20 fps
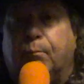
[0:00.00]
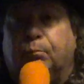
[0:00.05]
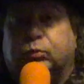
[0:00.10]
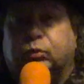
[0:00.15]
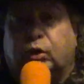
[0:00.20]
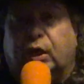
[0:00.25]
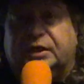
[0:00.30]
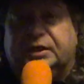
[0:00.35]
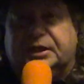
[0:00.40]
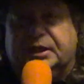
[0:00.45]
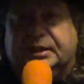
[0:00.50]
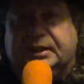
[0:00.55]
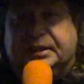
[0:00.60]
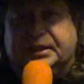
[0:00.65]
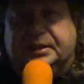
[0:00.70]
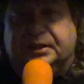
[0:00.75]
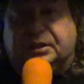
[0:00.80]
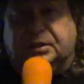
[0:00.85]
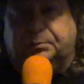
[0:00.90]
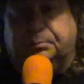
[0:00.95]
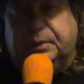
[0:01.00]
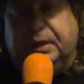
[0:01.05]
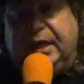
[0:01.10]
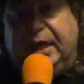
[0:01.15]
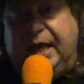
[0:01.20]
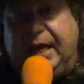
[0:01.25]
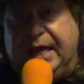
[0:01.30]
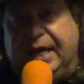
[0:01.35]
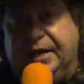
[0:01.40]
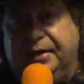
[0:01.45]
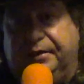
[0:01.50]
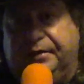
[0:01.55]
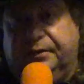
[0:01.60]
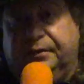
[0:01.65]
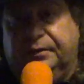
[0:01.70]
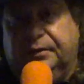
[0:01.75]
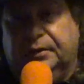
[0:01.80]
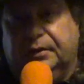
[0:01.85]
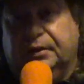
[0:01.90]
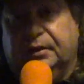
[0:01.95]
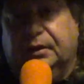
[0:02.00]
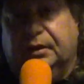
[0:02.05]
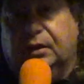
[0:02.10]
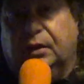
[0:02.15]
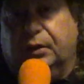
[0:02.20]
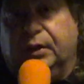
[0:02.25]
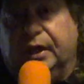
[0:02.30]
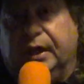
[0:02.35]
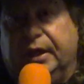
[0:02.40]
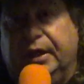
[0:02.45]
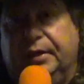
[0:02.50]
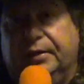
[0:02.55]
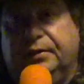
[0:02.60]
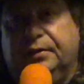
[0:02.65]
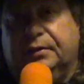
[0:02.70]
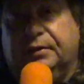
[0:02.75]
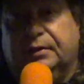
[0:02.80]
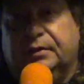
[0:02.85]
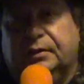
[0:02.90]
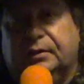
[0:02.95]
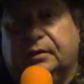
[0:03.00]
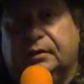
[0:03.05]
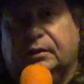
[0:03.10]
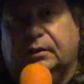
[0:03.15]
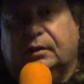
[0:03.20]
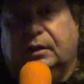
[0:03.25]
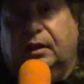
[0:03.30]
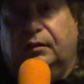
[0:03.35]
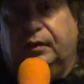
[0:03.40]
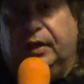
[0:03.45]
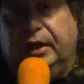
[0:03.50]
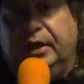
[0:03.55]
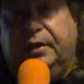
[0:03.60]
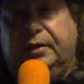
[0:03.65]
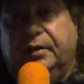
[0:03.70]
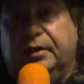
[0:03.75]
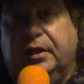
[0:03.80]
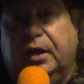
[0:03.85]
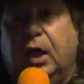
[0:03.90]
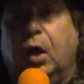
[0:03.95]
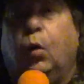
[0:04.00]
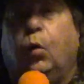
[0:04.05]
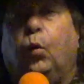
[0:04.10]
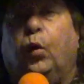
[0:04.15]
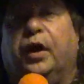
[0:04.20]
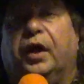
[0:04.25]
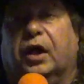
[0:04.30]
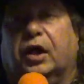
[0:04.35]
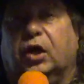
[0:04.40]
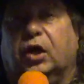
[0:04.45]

prejudice and hate, okay? All right? When a